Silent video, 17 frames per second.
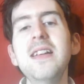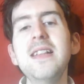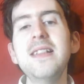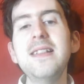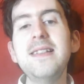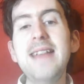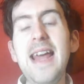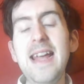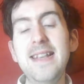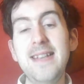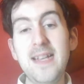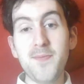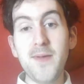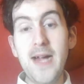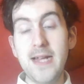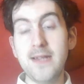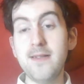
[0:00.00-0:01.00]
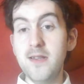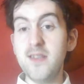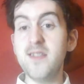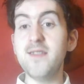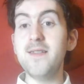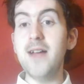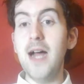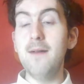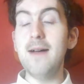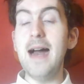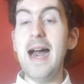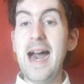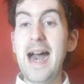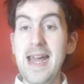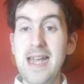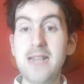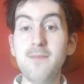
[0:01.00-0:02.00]
this is President Snow
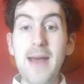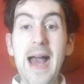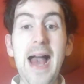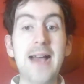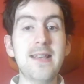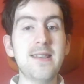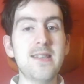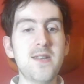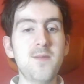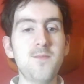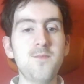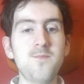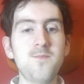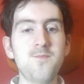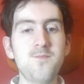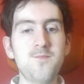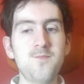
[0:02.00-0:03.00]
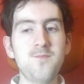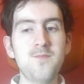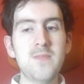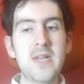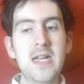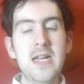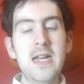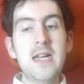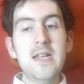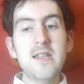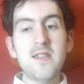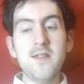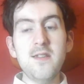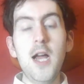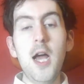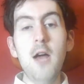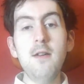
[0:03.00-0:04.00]
at his best.
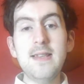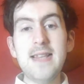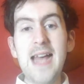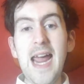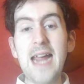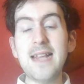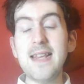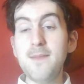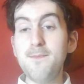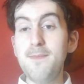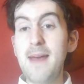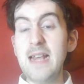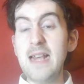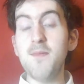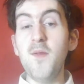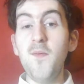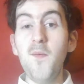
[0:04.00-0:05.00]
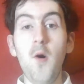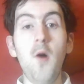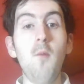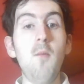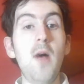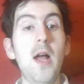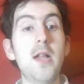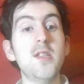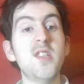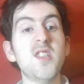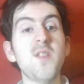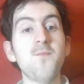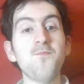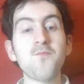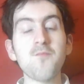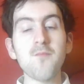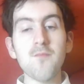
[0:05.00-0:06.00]
Snow saves his best performance
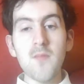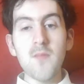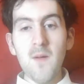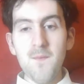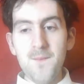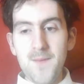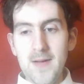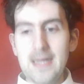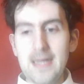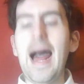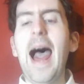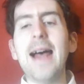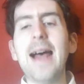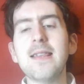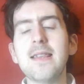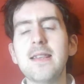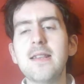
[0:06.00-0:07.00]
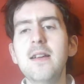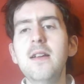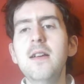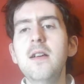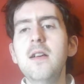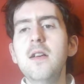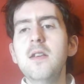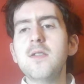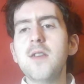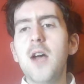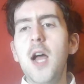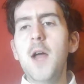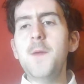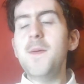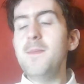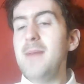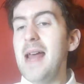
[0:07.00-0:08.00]
for last. So
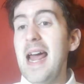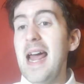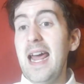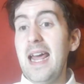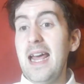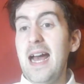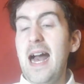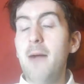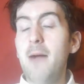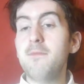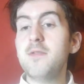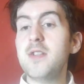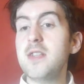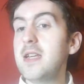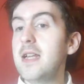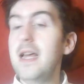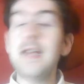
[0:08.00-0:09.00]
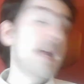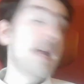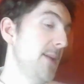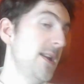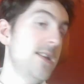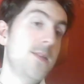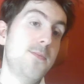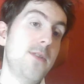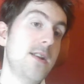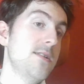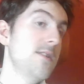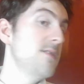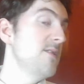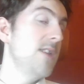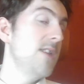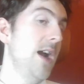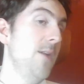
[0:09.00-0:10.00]
for me, I'm just going to give it to President
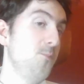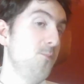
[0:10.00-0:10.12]
Snow.